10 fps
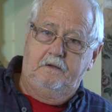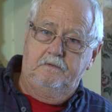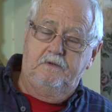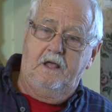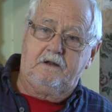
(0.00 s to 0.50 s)
a
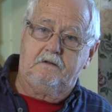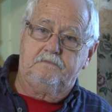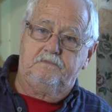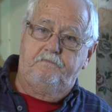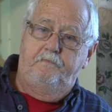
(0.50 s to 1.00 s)
like
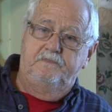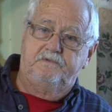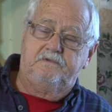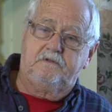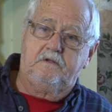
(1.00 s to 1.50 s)

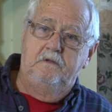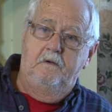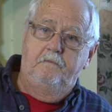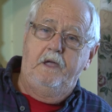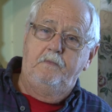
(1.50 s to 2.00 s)

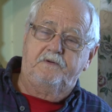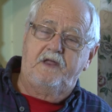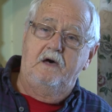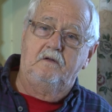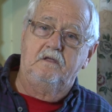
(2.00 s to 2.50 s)
people
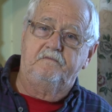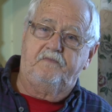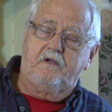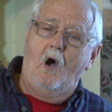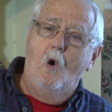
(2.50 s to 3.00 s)
tunneling
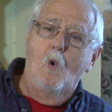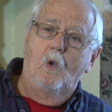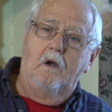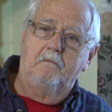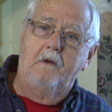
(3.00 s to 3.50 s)
for coal
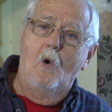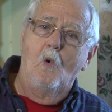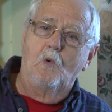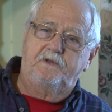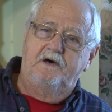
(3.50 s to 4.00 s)
or a
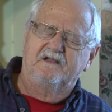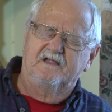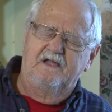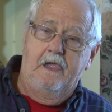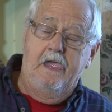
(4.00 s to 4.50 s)
mole tunnel.
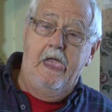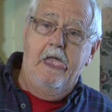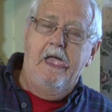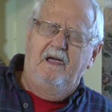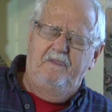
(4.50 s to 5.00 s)
Yes,
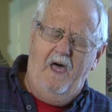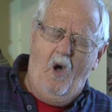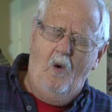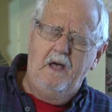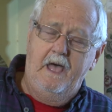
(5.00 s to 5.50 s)
sir.
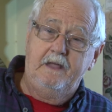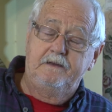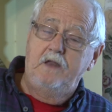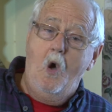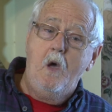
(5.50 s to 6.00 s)
No, I
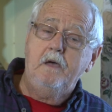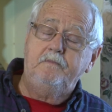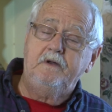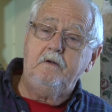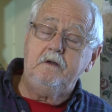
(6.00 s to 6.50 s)
hadn't, no, I
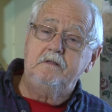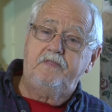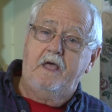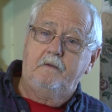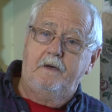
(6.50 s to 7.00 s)
haven't heard
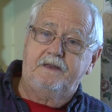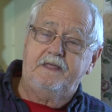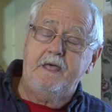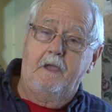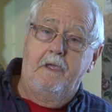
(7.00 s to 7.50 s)
anything about
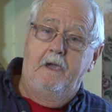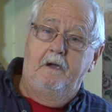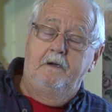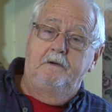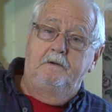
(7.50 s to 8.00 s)
that.
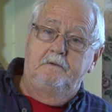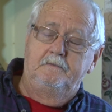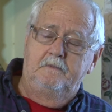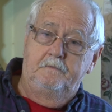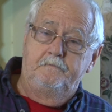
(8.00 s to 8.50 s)
Okay.
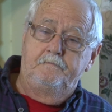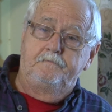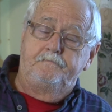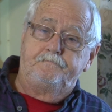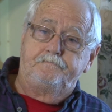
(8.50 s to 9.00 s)

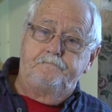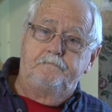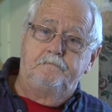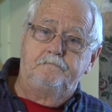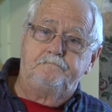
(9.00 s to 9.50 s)
All
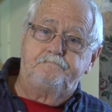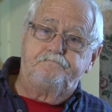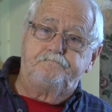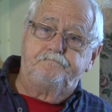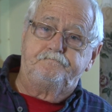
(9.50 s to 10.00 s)
righty.
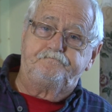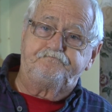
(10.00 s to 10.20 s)
Um,